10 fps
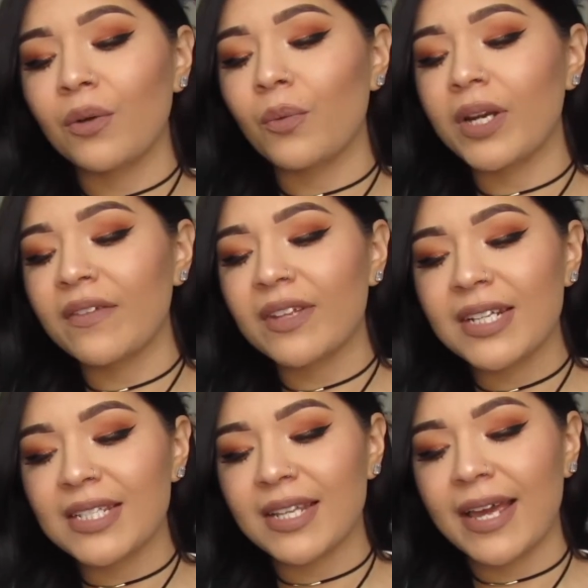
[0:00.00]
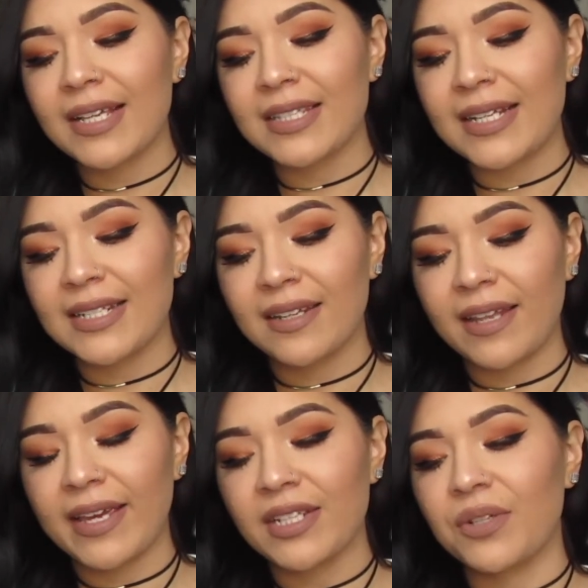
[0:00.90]
One of the dislikes I didn't
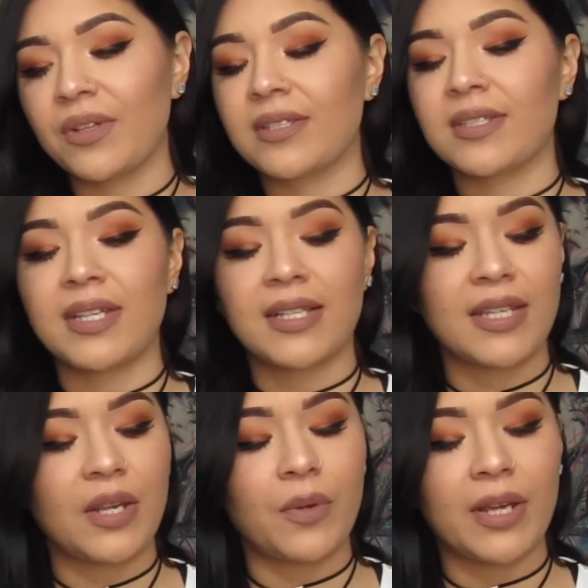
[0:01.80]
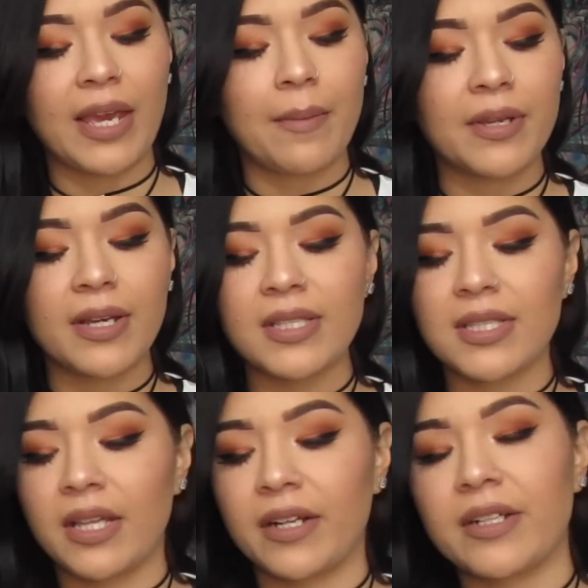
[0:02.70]
like in 2016 when it came to
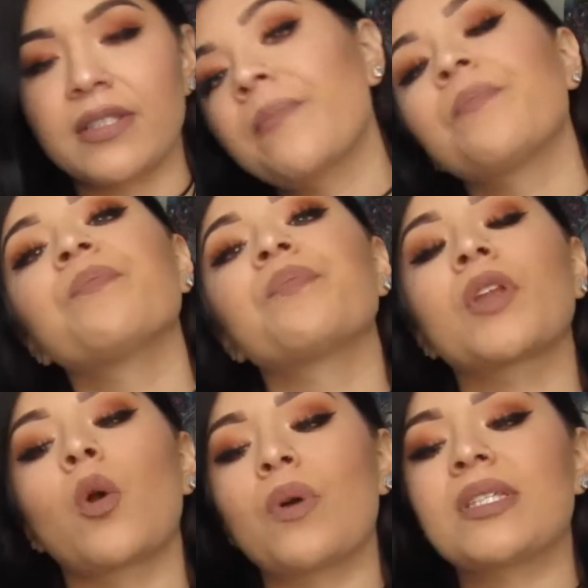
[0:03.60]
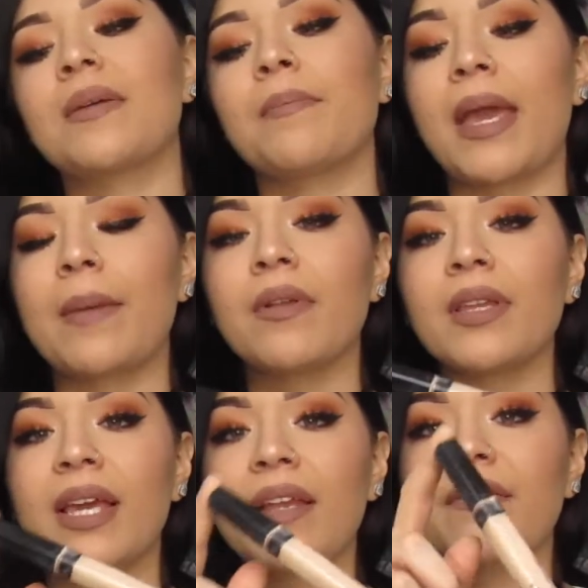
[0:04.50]
concealers was the
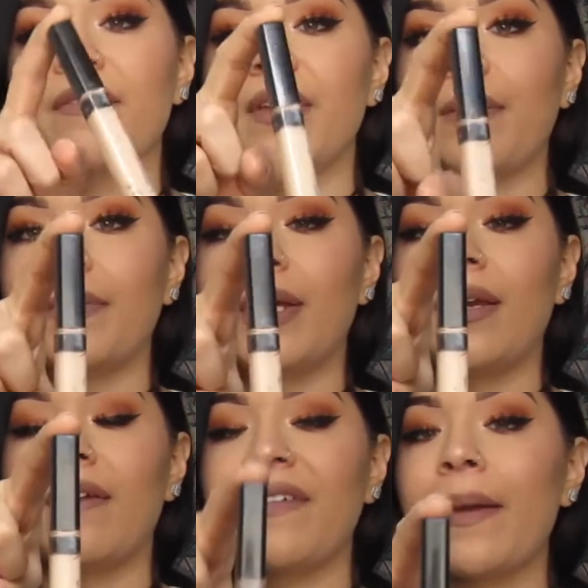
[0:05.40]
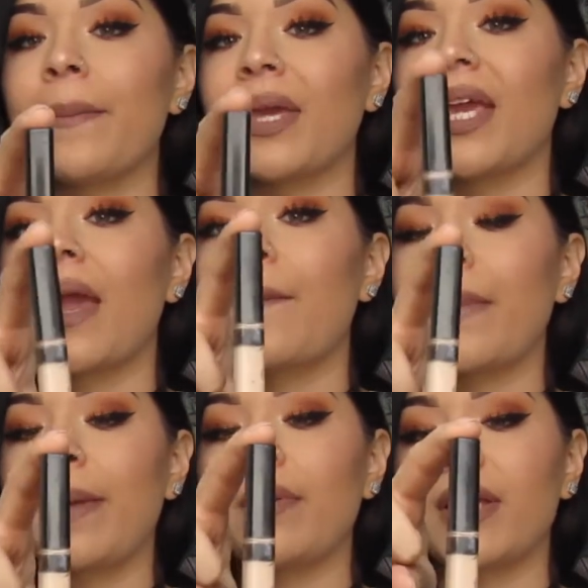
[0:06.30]
Maybelline Fit Me
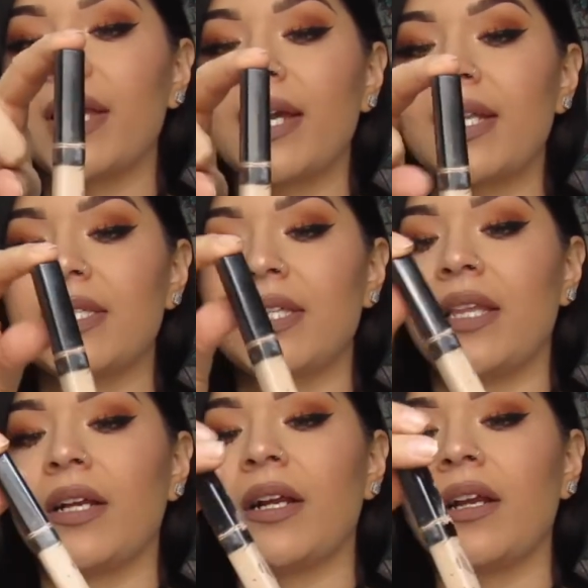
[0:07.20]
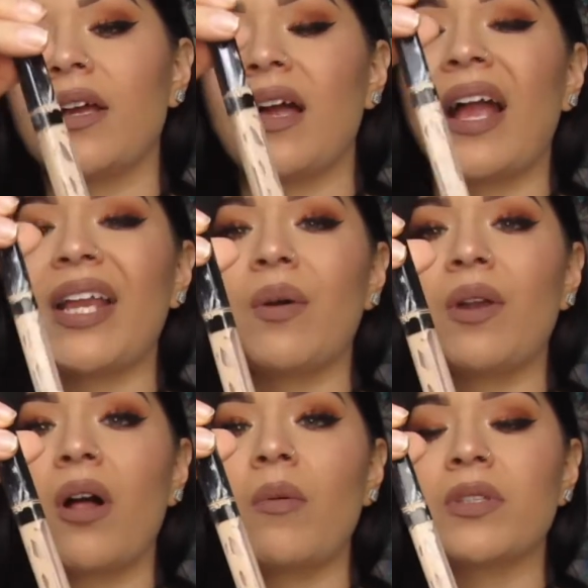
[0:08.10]
Maybelline Concealer. I know it
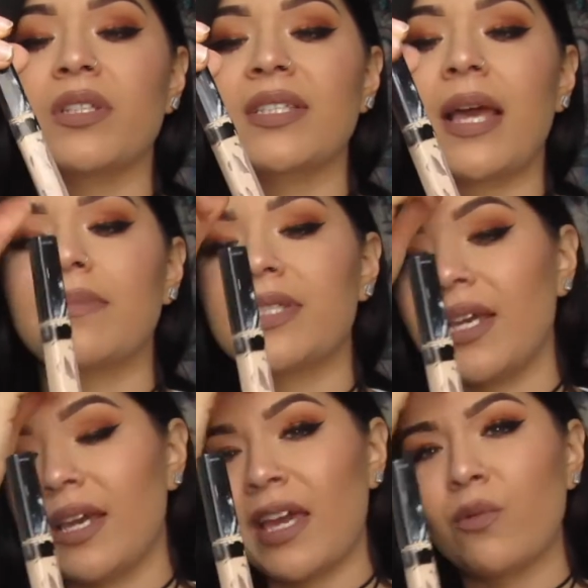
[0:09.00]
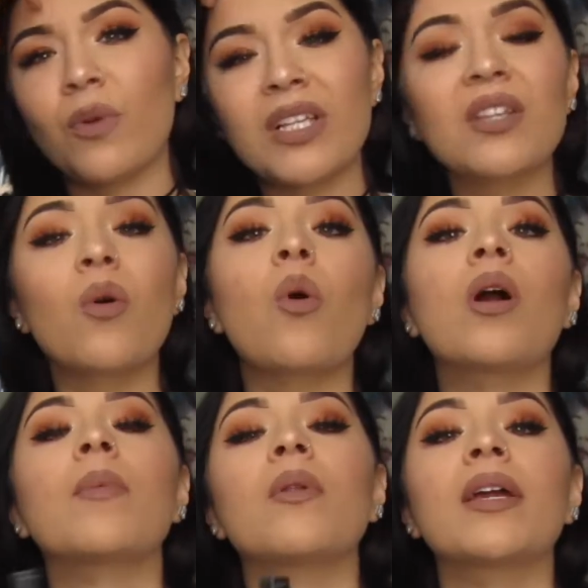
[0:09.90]
almost looks empty. It wasn't
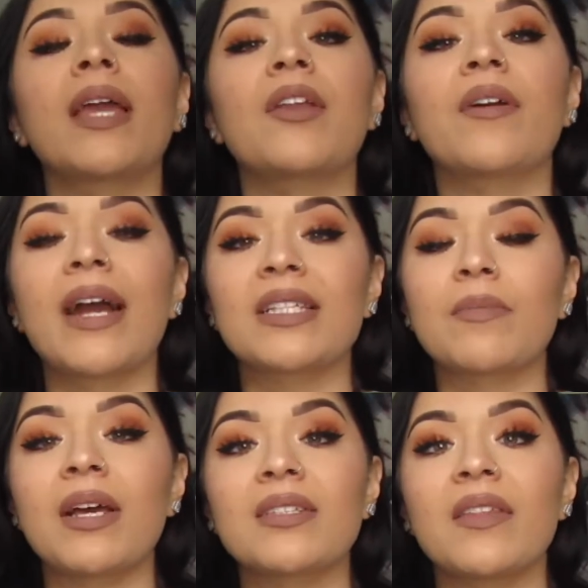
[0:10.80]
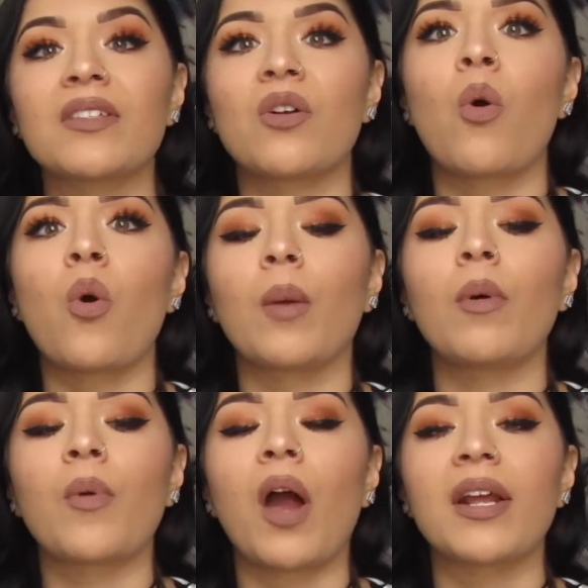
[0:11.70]
horrible. Again, you guys, I'm not saying these are
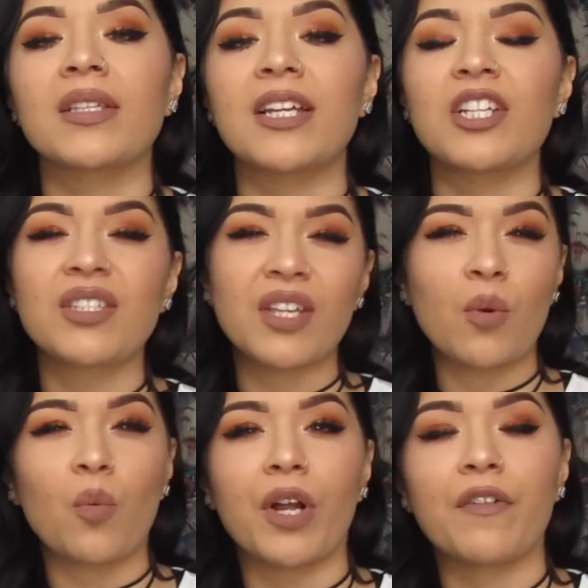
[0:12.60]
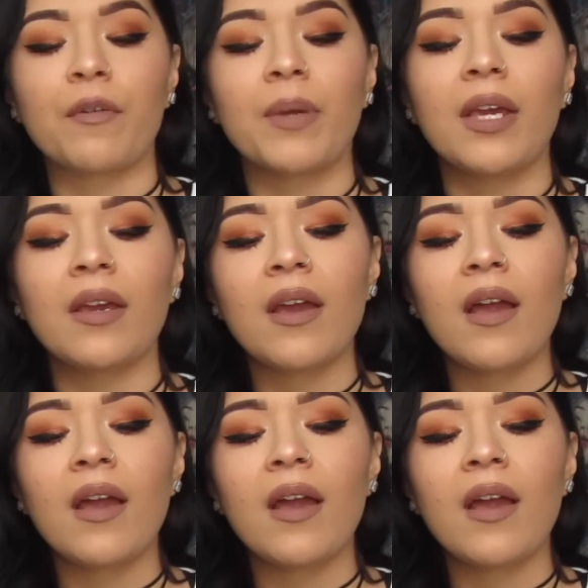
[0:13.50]
horrible products. They just didn't work for me.